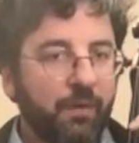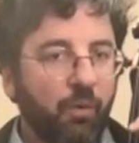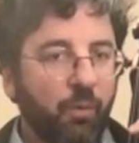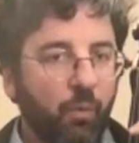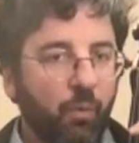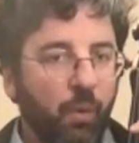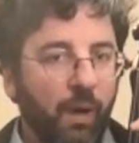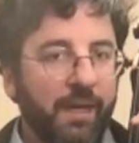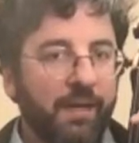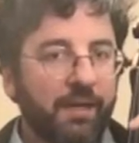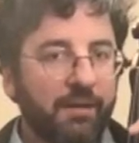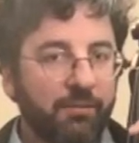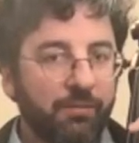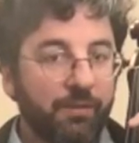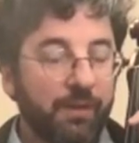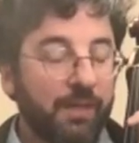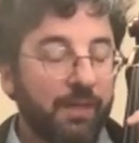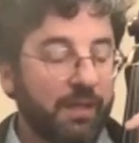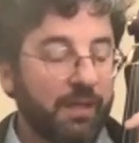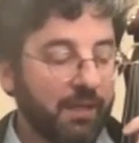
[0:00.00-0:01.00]
weighted
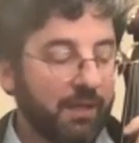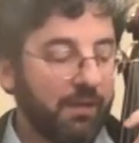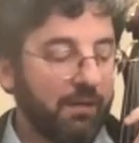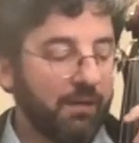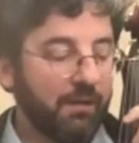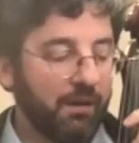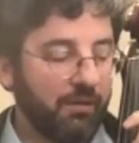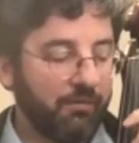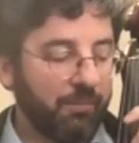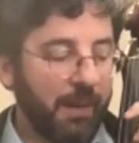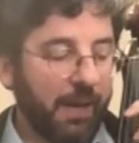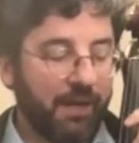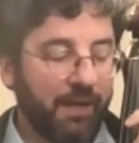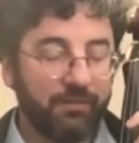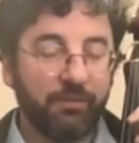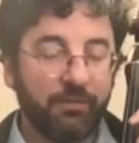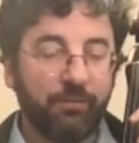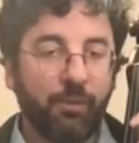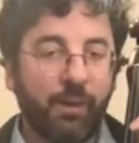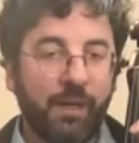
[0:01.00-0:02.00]
feeling of
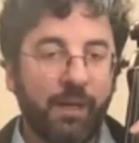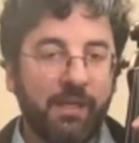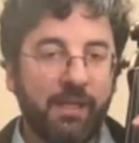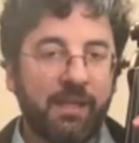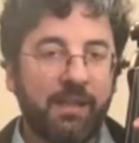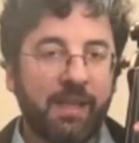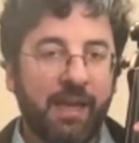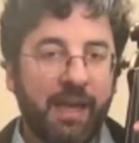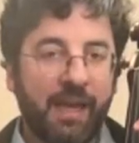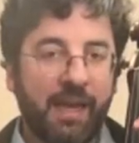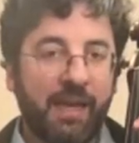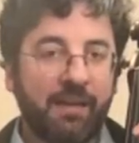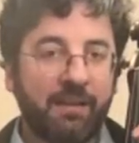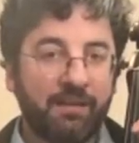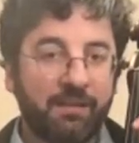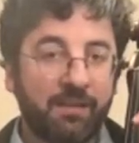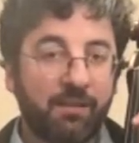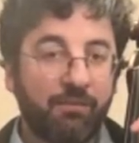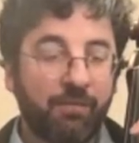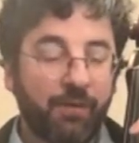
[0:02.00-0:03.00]
passive weight in the hand
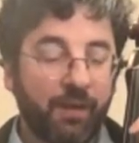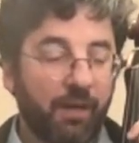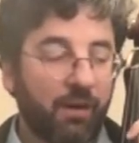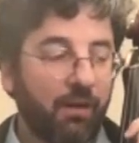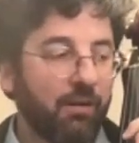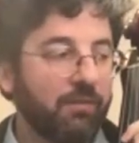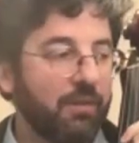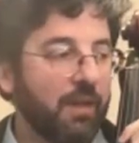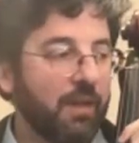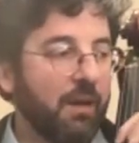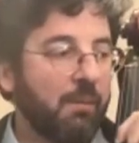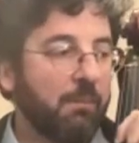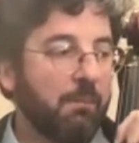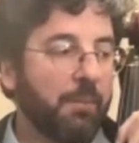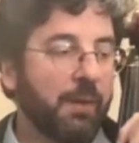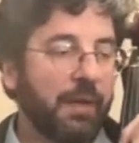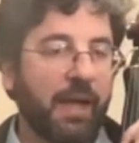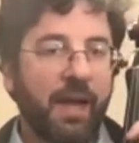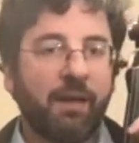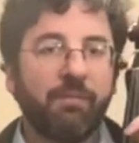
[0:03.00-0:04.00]
and the fingers,
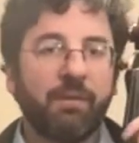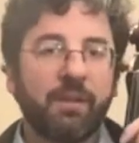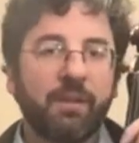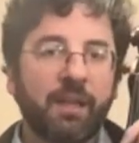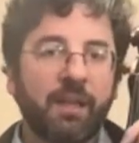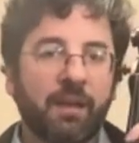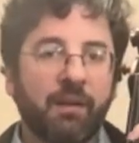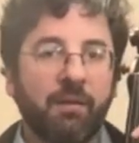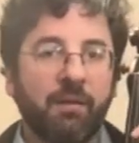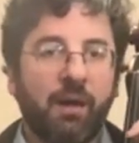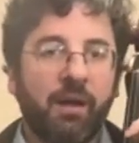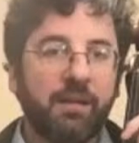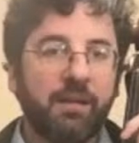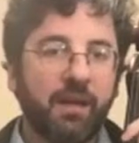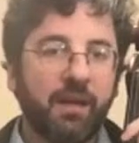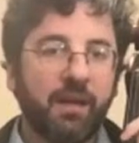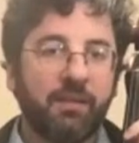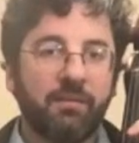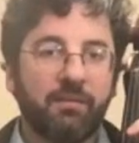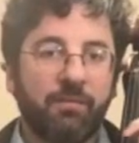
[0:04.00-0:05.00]
but having like a
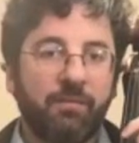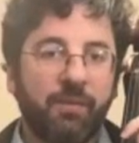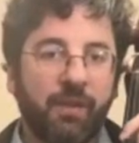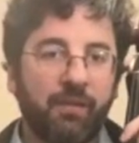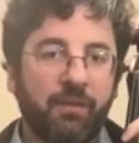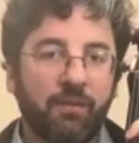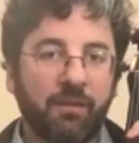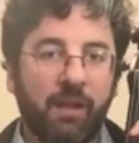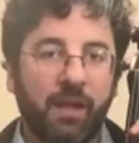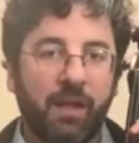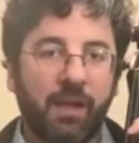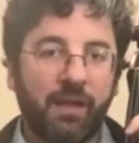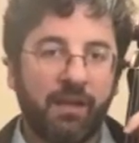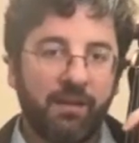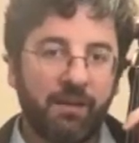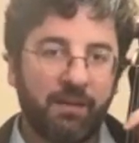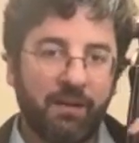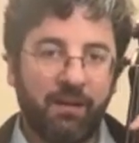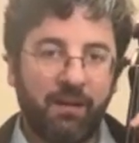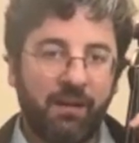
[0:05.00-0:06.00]
nice feather
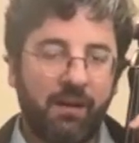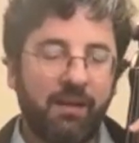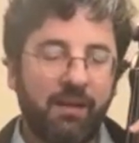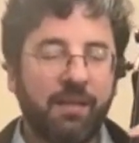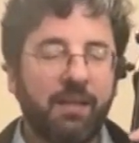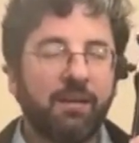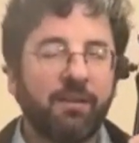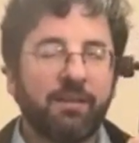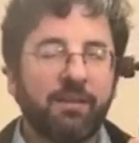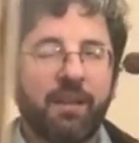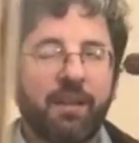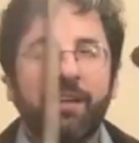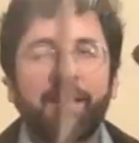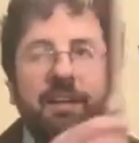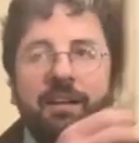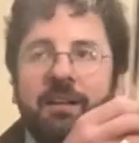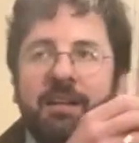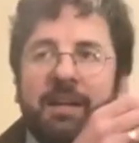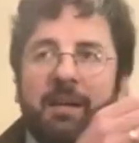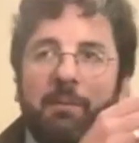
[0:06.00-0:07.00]
light. The
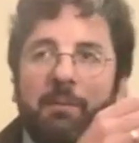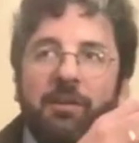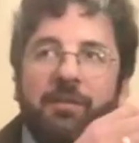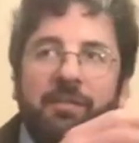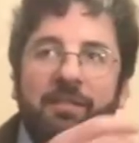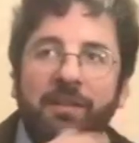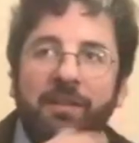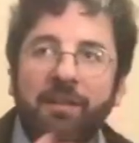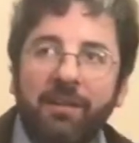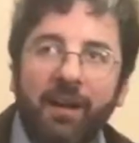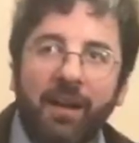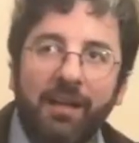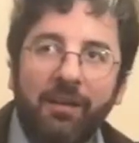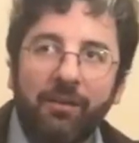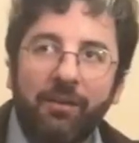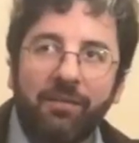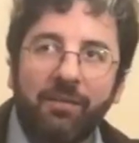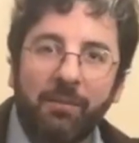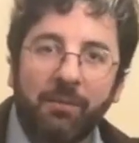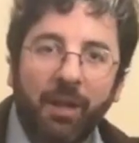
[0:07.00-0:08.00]
image I
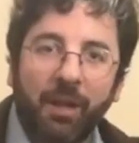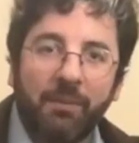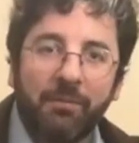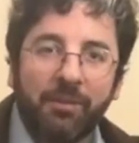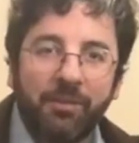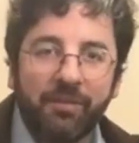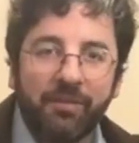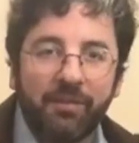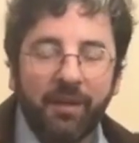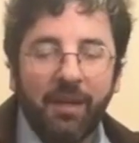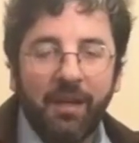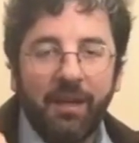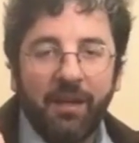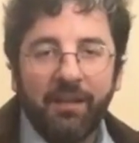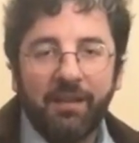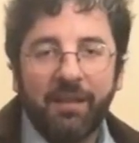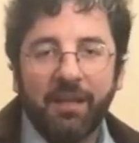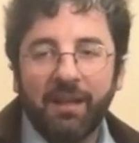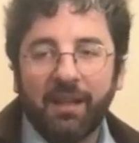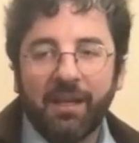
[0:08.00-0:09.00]
use sometimes is,
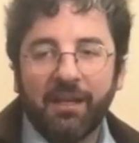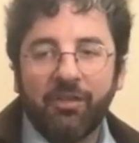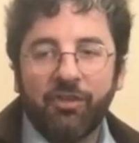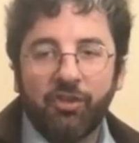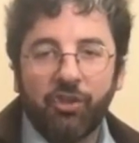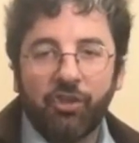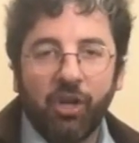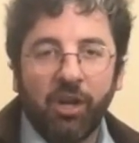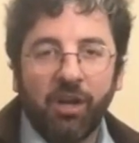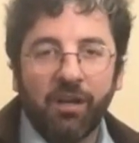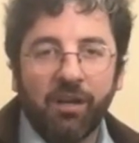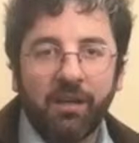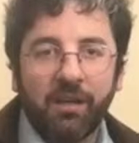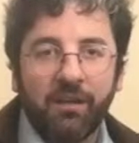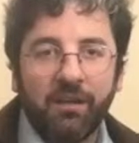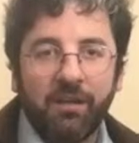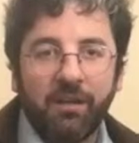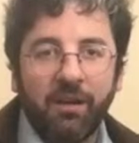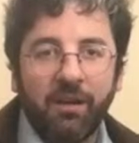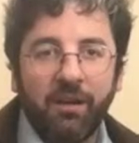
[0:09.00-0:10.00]
think of like a jug
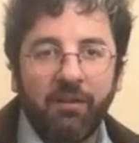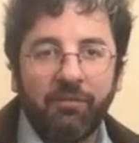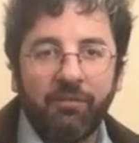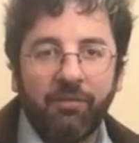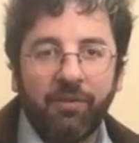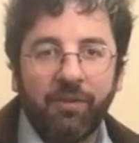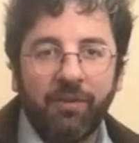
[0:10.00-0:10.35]
of